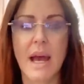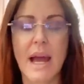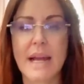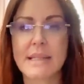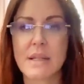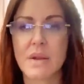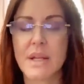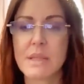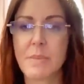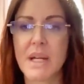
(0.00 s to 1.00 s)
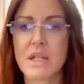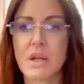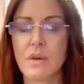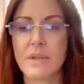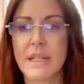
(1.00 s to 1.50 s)
And so this picture
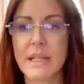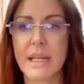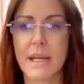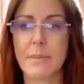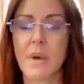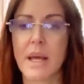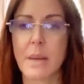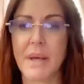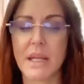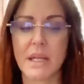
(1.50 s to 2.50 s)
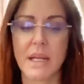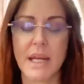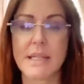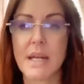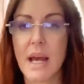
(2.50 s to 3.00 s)
of Lily, in my opinion,
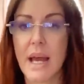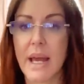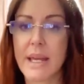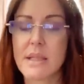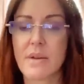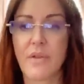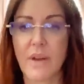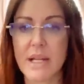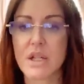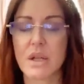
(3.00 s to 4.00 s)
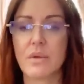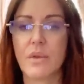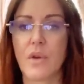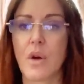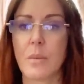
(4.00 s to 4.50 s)
is A, deflection
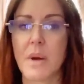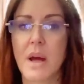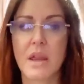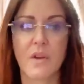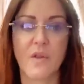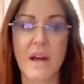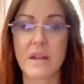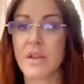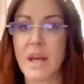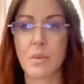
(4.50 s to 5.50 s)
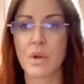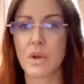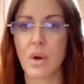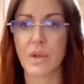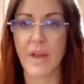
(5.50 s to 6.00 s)
from the fact that they were
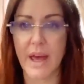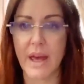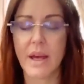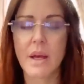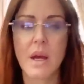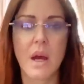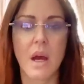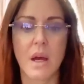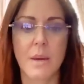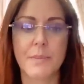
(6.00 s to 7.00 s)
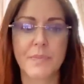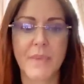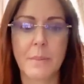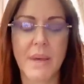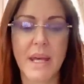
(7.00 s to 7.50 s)
not there,
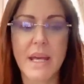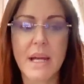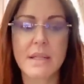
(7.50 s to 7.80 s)
B,